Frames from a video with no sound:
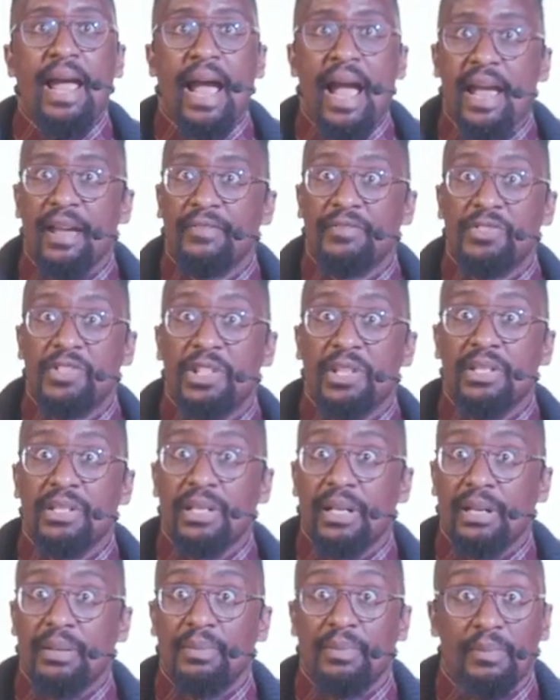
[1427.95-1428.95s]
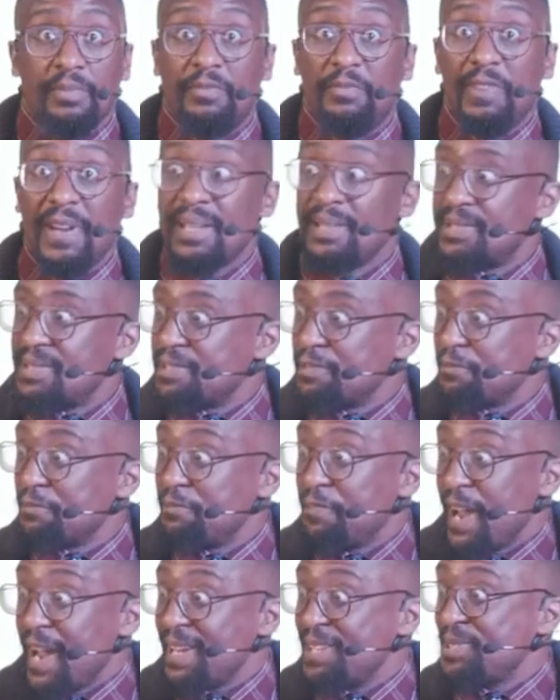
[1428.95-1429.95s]
I have just come face to
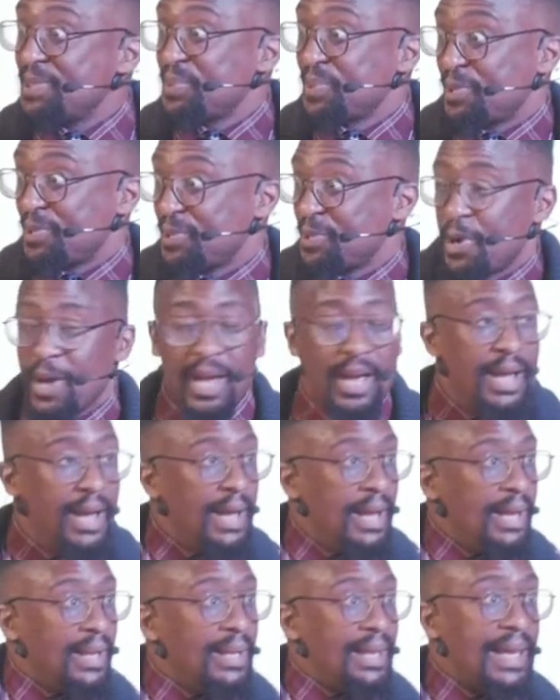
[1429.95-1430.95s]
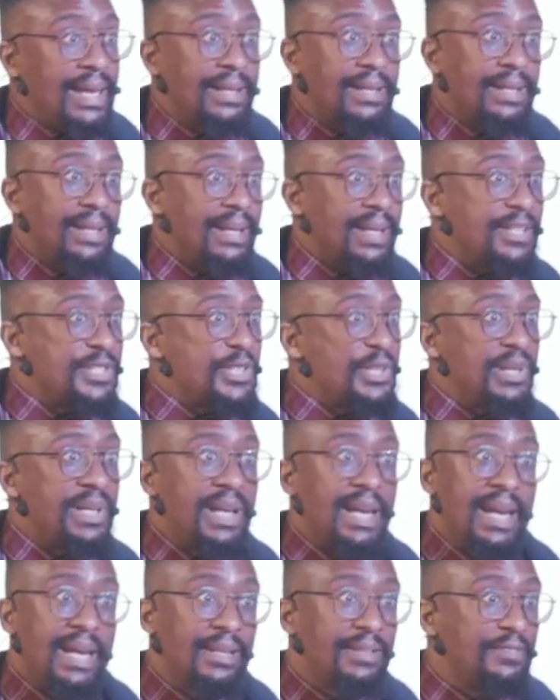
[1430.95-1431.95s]
face with God. Like, it's going
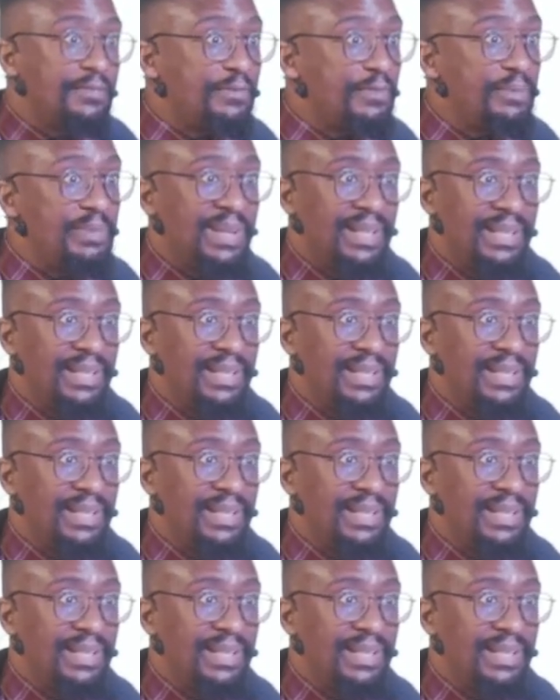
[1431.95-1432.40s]
to end for me.